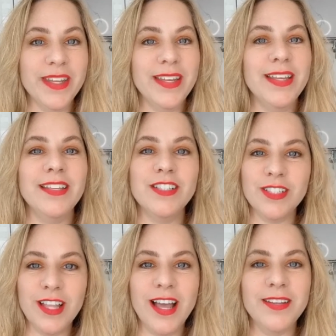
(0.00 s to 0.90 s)
There's a
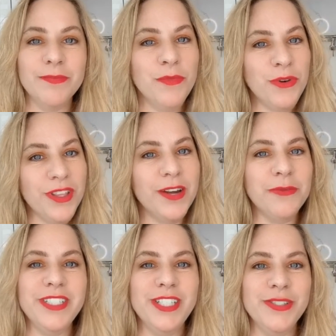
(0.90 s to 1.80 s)
lot more that we
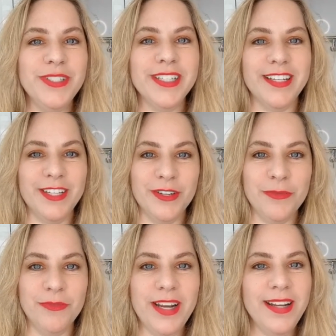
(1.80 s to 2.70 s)
do to get your home
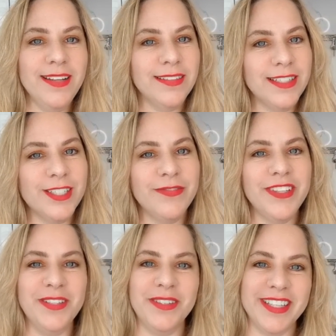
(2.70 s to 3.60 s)
ready. There's a video
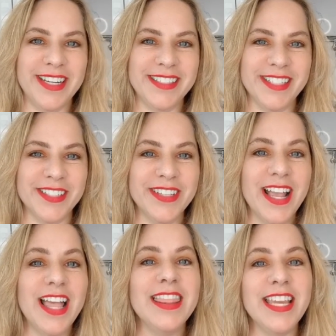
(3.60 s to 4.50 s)
on that too.
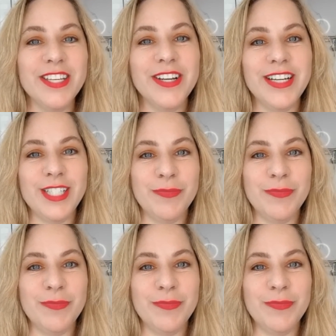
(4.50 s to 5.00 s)
Thank you guys so much